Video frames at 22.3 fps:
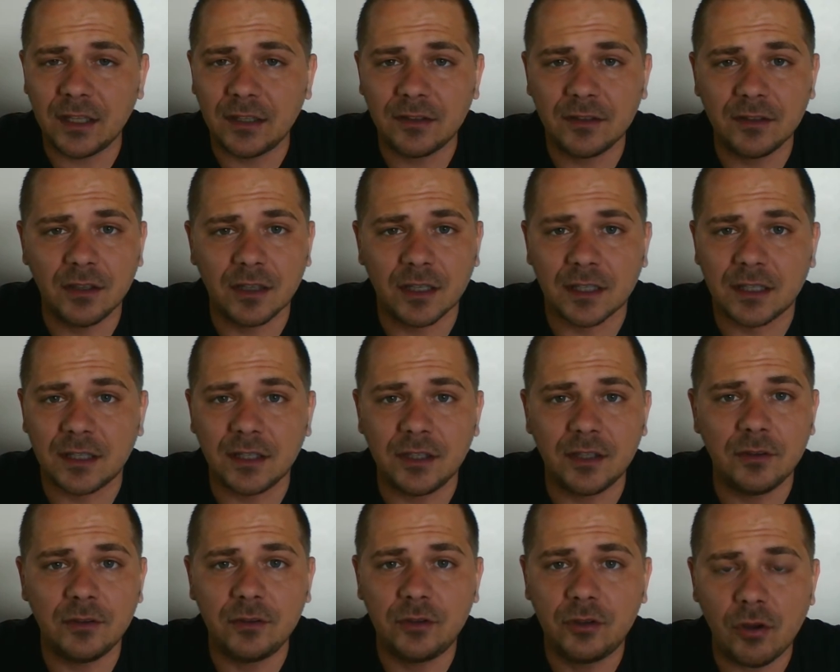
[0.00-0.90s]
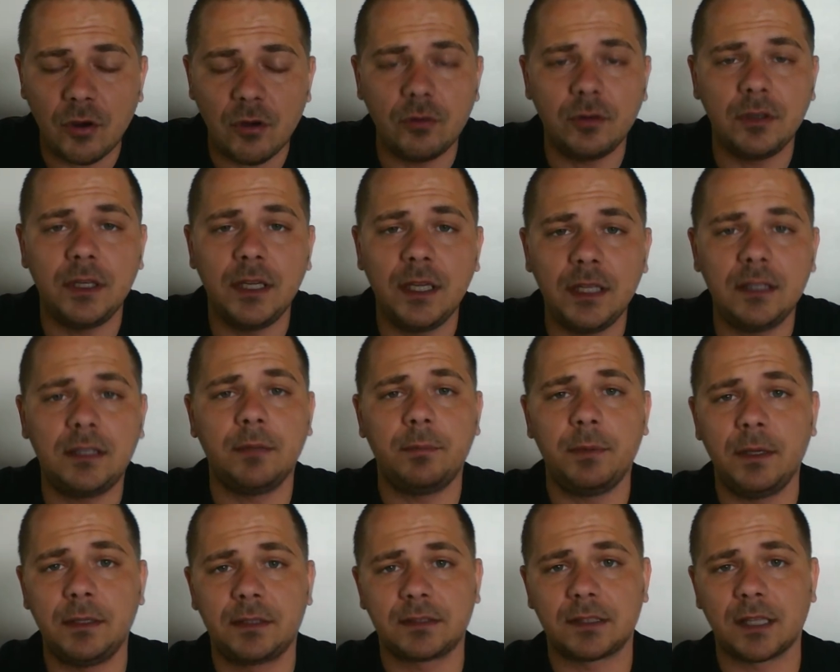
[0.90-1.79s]
look, you don't need to
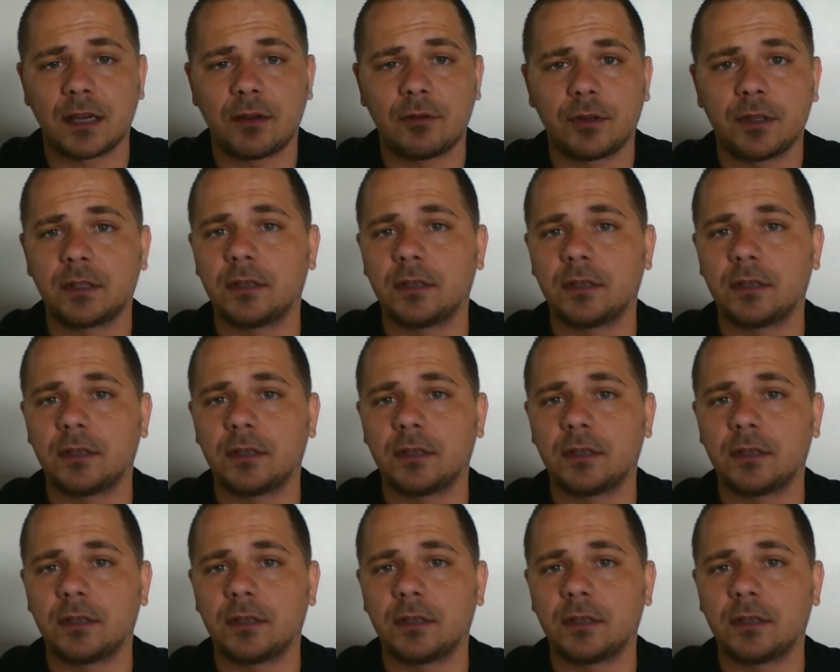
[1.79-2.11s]
be stuck with